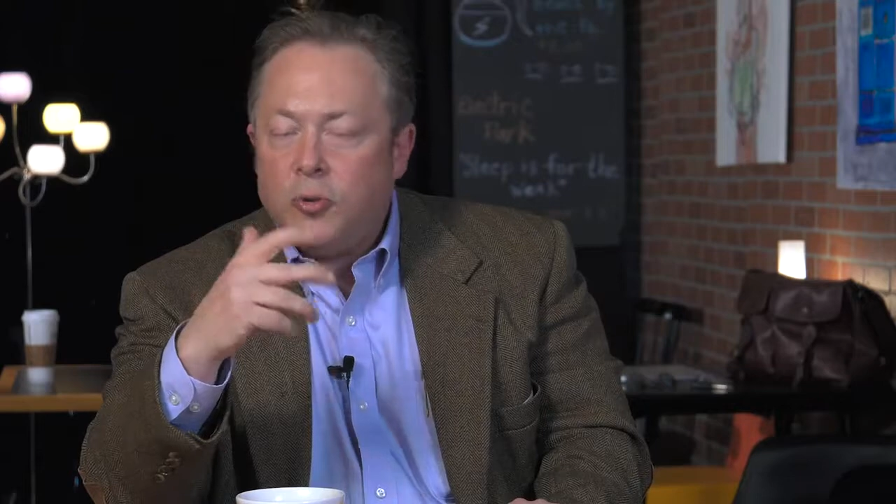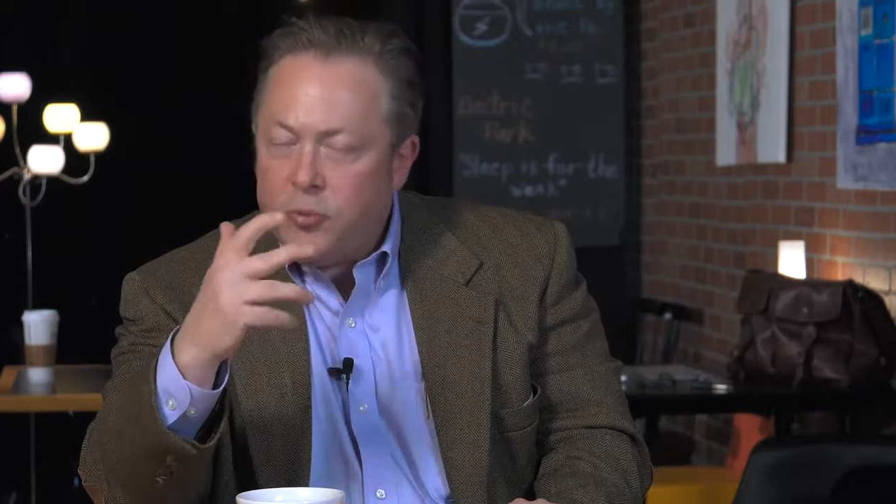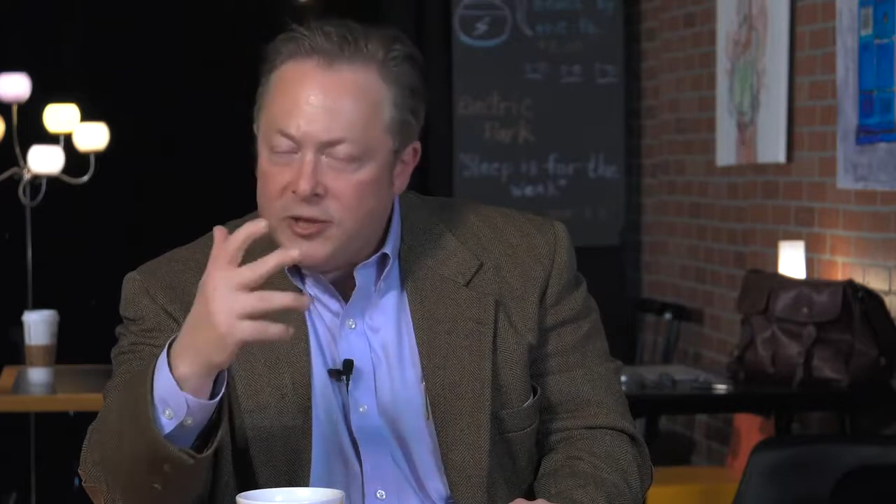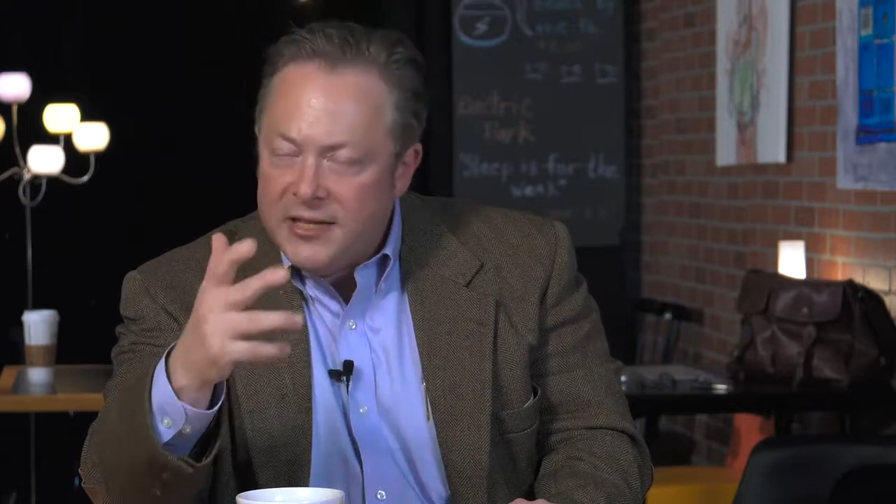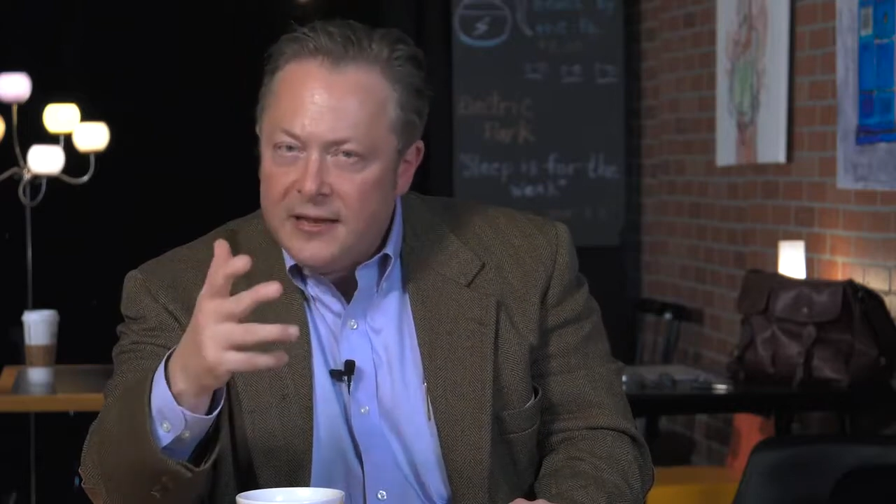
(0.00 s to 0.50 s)
could
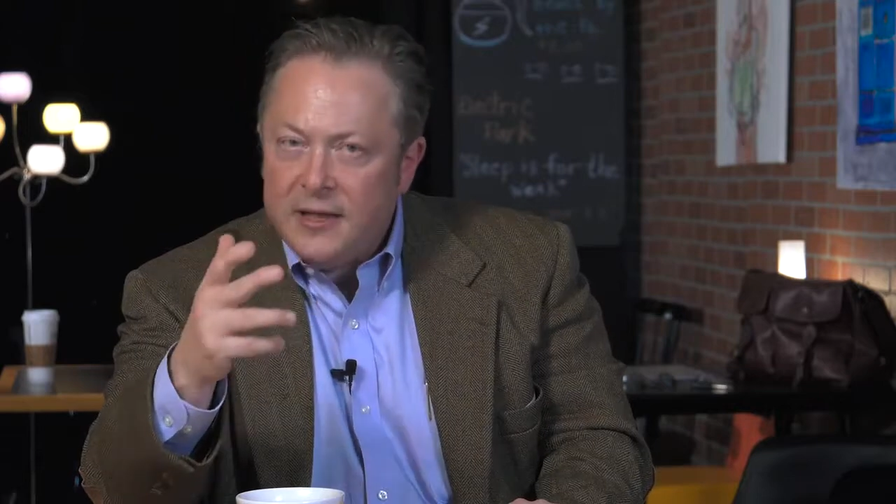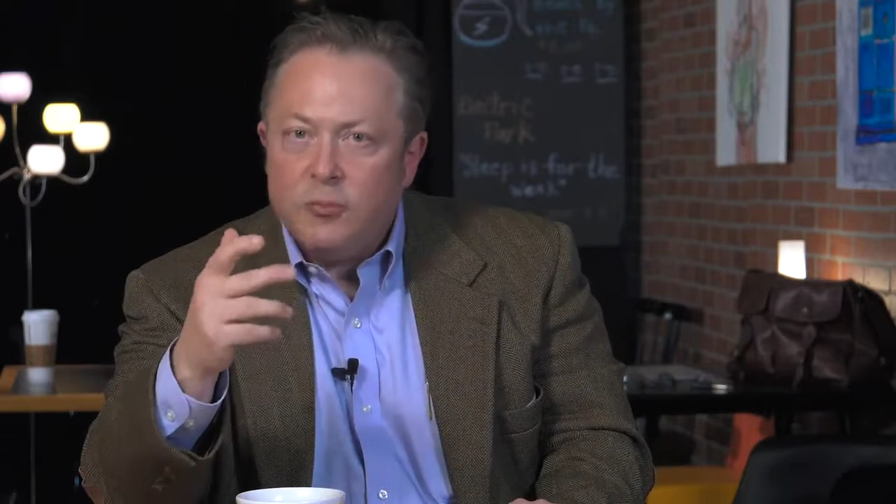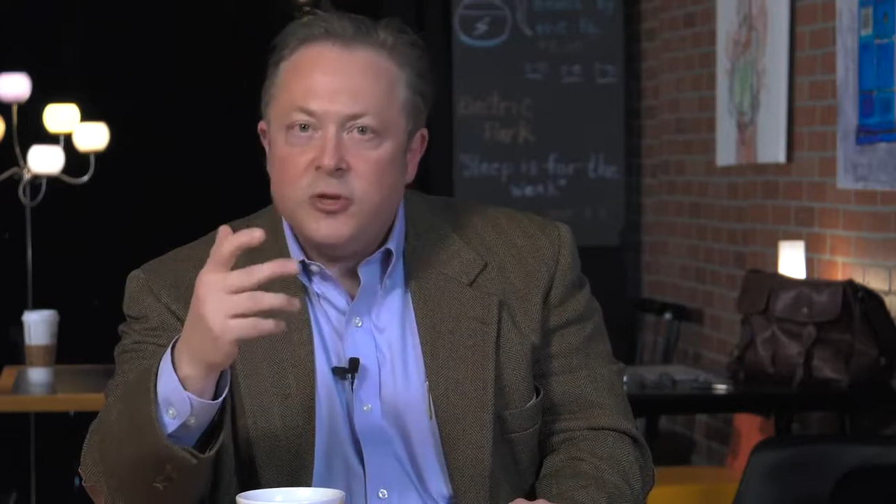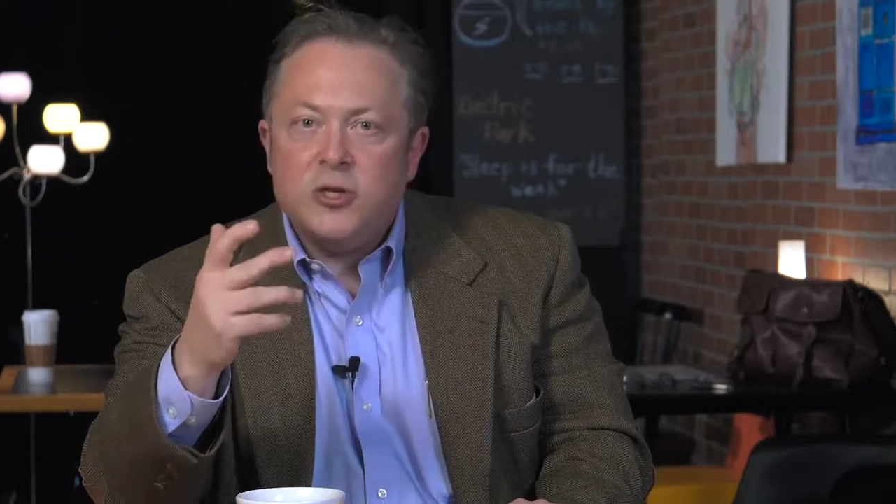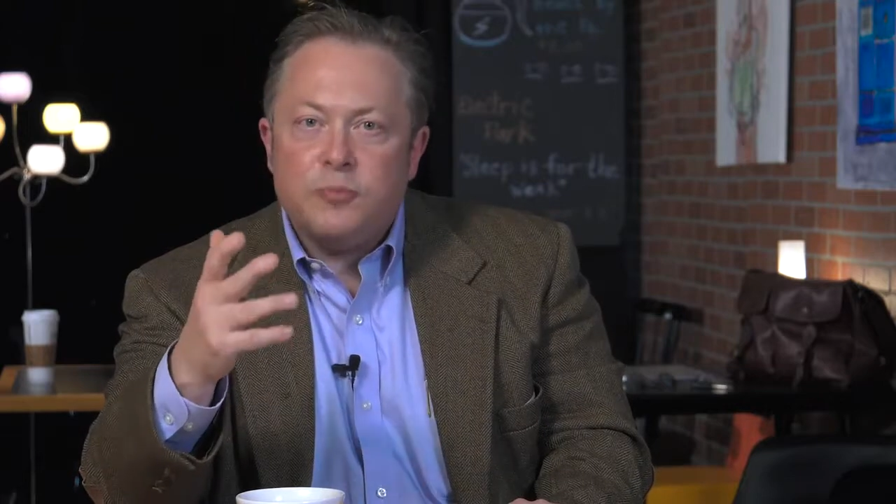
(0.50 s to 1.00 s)
present
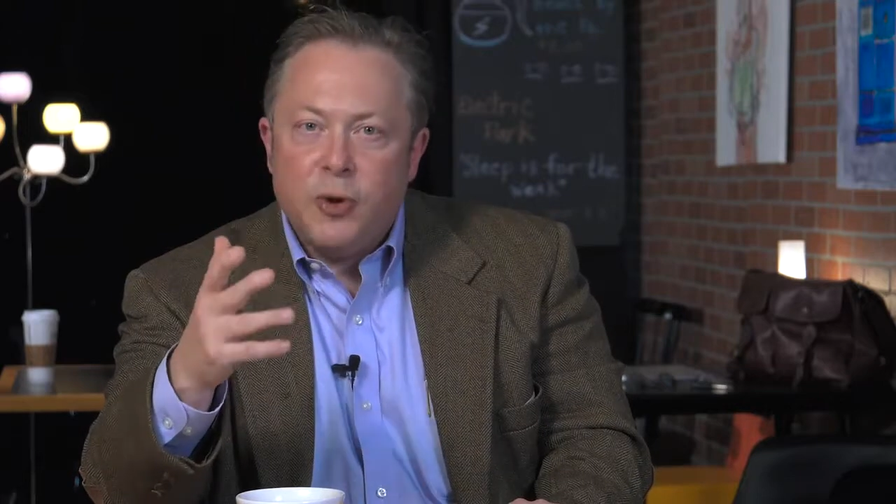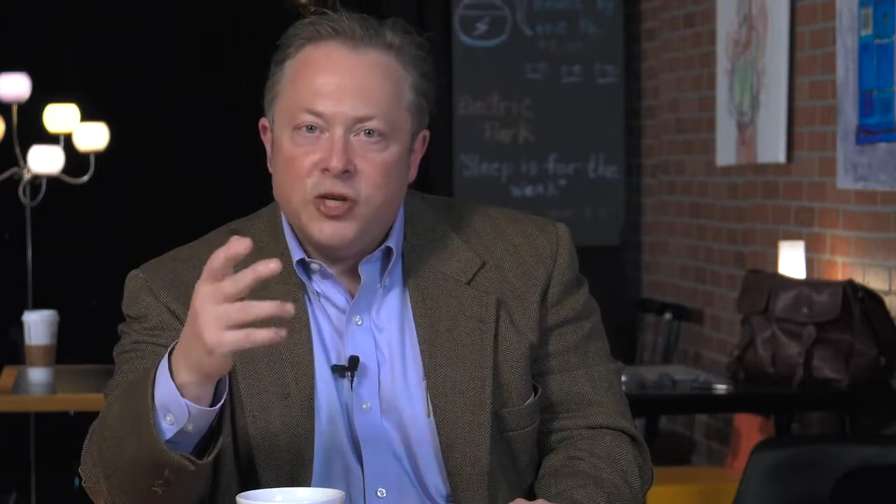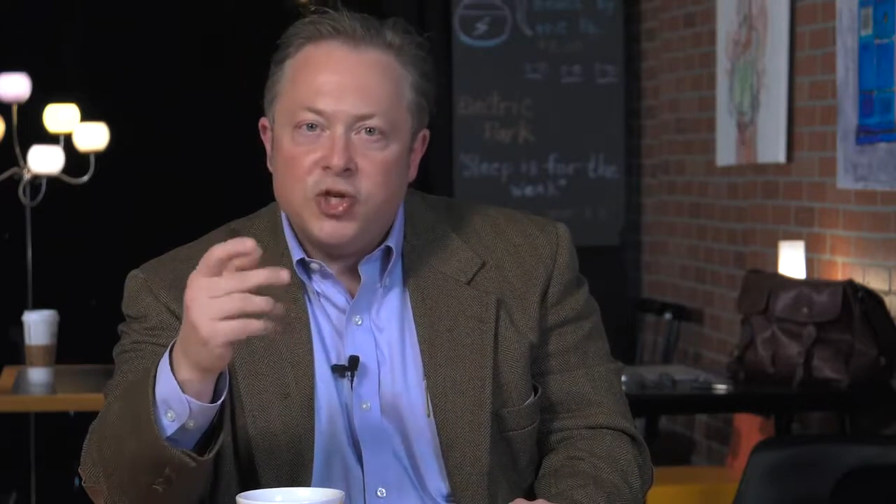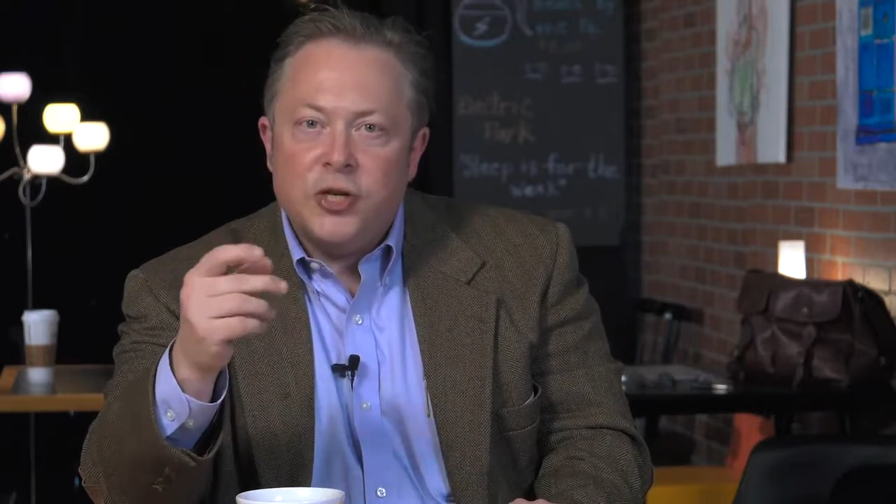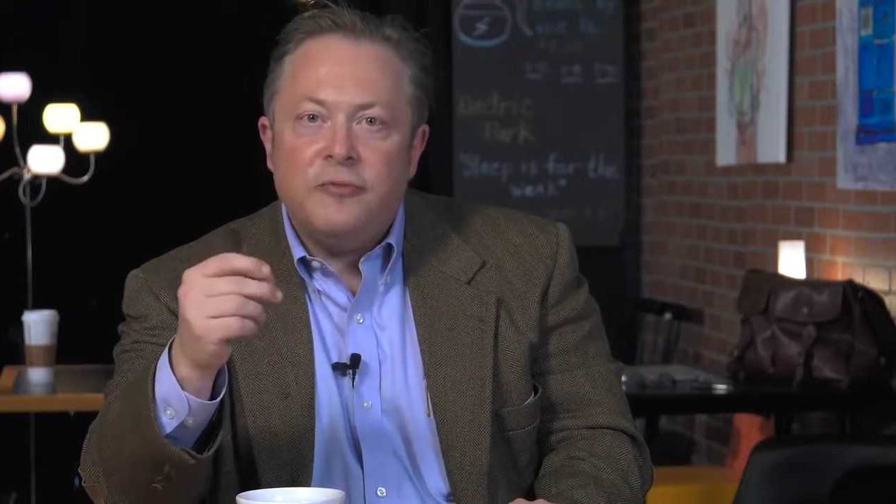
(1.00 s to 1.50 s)
them with the
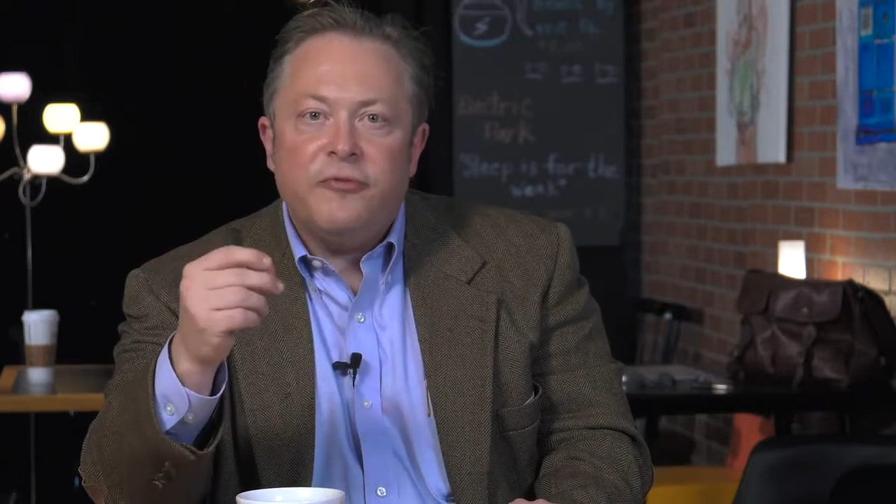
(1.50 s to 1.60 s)
spreadsheet